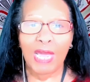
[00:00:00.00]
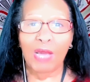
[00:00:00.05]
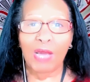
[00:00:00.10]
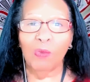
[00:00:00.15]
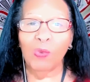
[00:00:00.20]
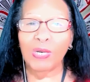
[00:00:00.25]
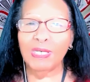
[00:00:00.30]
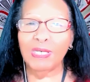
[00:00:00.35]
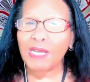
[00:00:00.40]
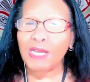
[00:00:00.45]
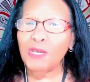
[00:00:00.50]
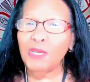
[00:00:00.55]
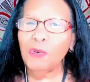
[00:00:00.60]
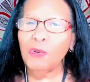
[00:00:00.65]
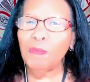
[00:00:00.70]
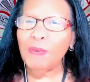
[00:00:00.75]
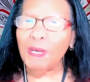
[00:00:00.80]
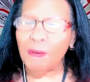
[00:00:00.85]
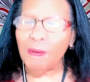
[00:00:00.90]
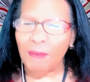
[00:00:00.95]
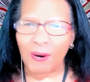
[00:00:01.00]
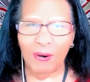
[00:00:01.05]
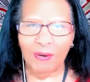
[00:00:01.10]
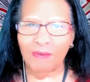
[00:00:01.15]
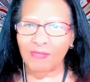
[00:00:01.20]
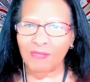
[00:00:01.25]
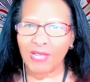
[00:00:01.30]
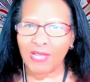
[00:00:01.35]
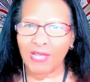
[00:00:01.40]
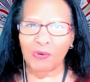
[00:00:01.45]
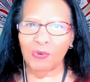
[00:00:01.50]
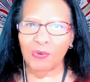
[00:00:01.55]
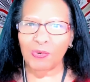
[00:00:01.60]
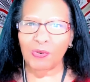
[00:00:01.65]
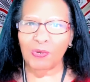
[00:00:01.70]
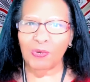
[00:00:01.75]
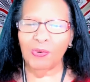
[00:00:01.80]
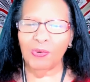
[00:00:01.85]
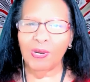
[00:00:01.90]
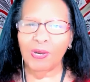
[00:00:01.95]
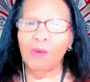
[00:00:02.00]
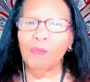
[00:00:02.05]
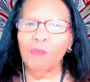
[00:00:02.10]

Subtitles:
And one day you will be a part of that crew